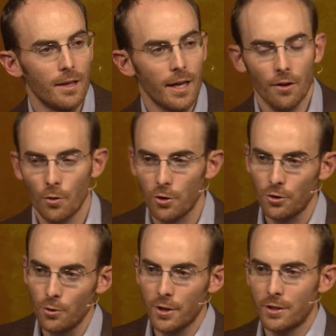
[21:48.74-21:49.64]
In other words,
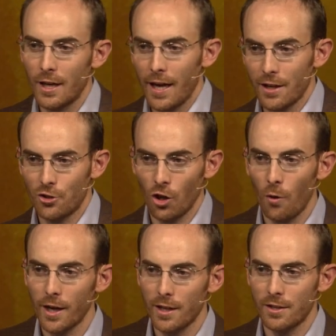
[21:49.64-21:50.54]
Lewis is
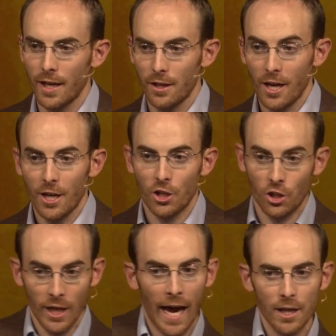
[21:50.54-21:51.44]
showing us that
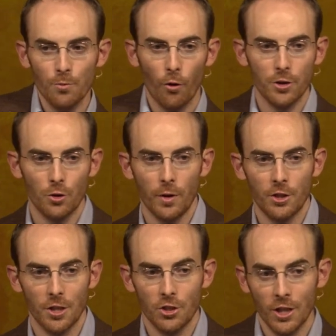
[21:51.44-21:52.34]
she has more
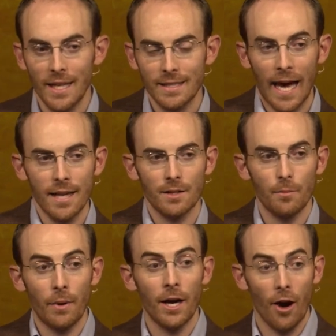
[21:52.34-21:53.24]
intuition. She gets
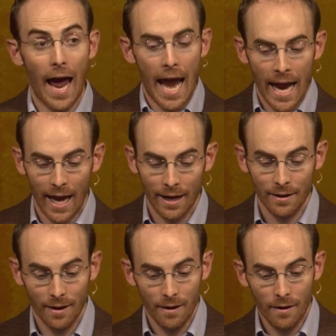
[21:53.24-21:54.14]
Aslan better,
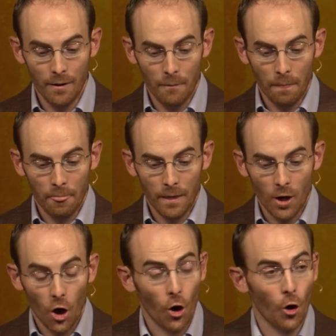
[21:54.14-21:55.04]
and
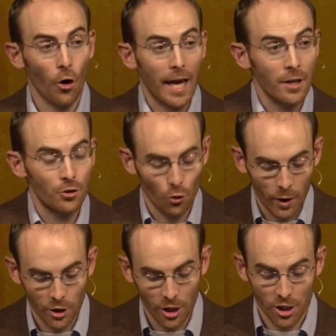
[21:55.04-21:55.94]
her
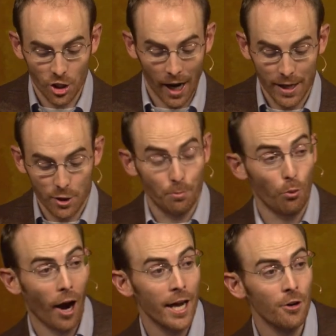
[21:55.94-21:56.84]
intuition shines
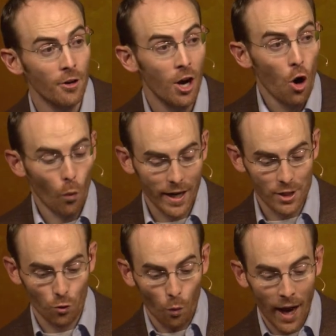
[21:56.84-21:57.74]
brighter when
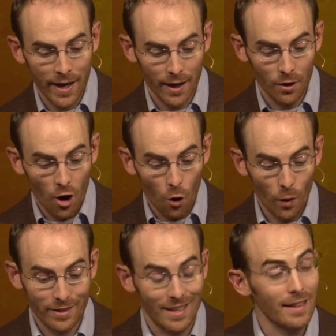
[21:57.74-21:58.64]
it's wedded
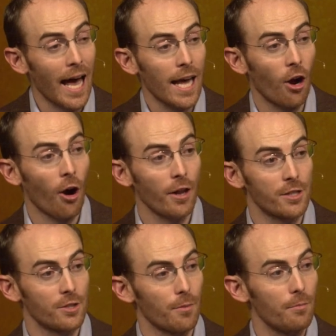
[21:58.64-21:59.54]
with glad
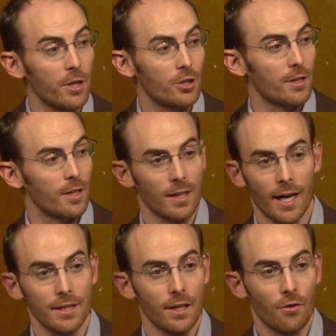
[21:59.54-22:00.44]
hearted submission to
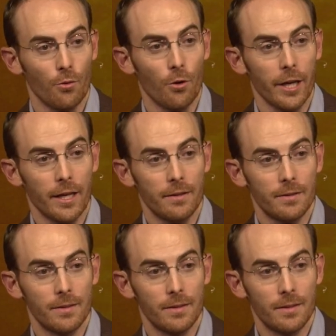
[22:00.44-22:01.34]
godly authority.
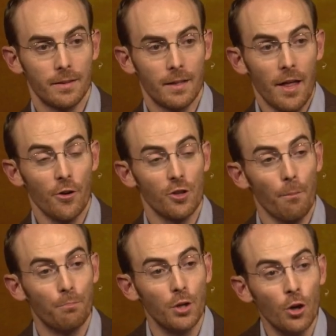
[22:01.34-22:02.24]
There's a
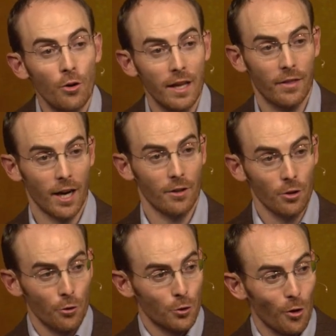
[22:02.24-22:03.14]
beauty there that
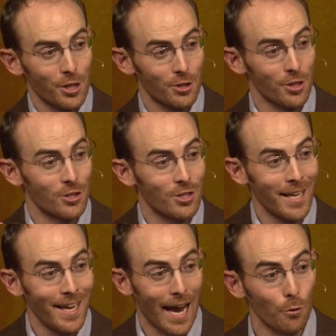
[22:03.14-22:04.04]
Lewis wants us to
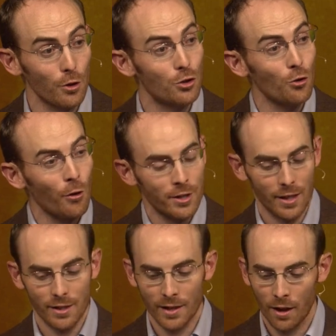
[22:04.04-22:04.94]
see rejoice
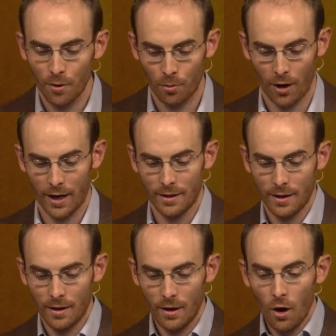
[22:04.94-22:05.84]
and celebrate.
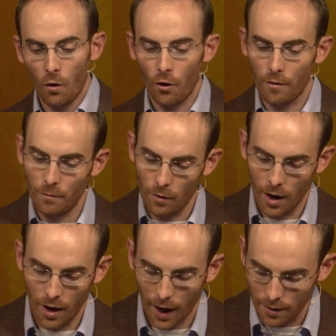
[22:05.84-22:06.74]
Or uh,
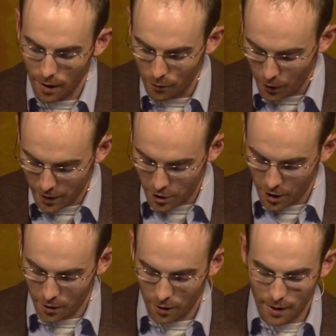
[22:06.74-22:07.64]
I love when
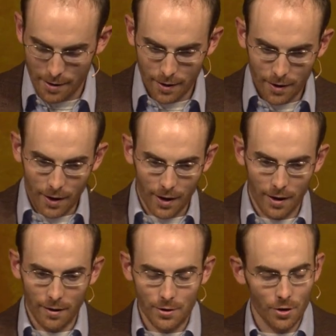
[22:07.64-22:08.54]
Jill
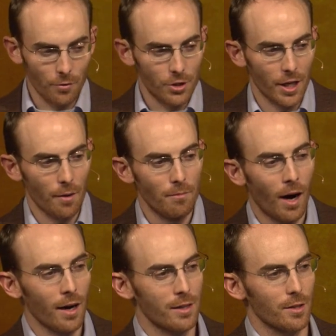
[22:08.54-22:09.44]
in The Silver Chair
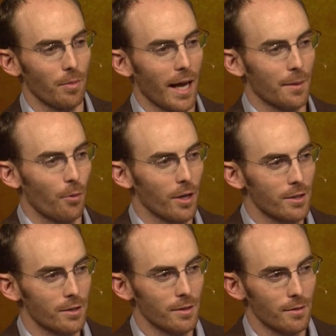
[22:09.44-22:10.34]
mocks the Black
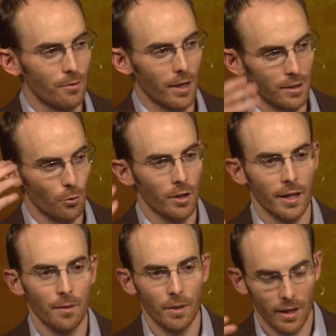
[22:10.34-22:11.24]
Prince, right? It's
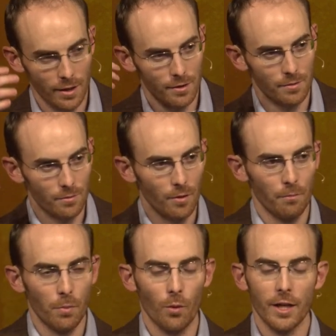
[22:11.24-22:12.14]
in, but he's
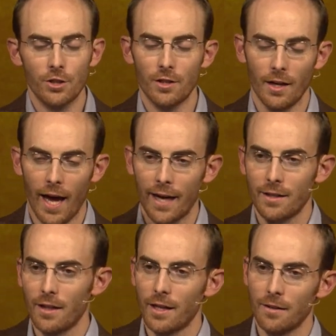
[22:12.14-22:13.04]
bewitched and
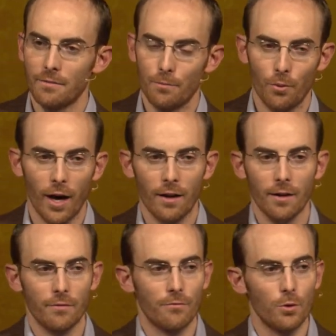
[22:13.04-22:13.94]
acting like a
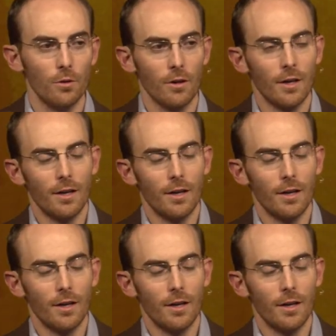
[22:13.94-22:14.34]
prattling fool.